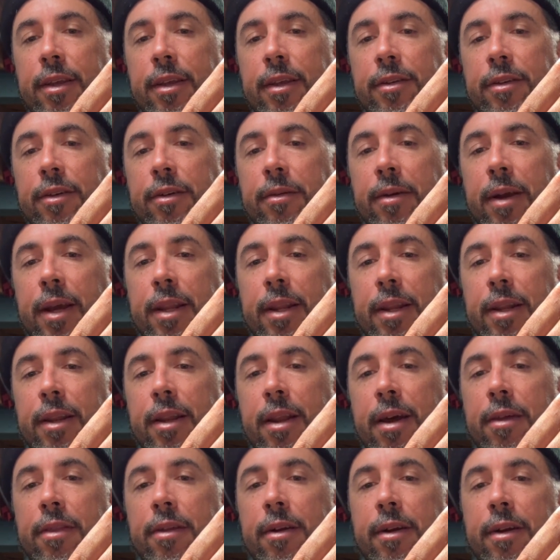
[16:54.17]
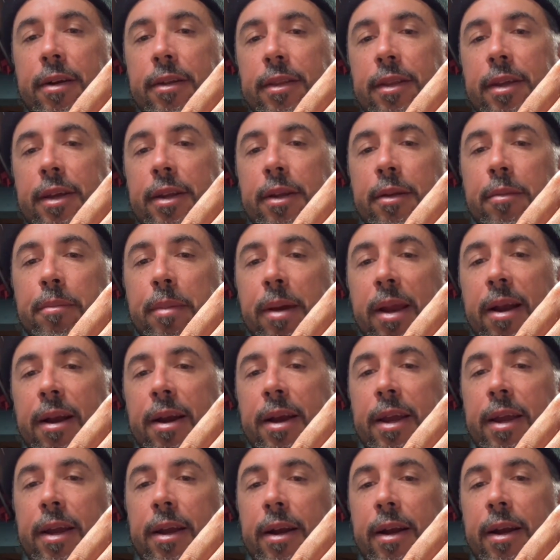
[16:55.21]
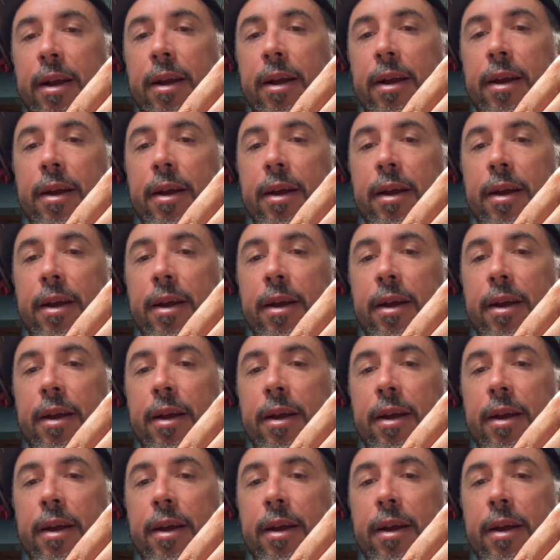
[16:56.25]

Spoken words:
is create another little barrier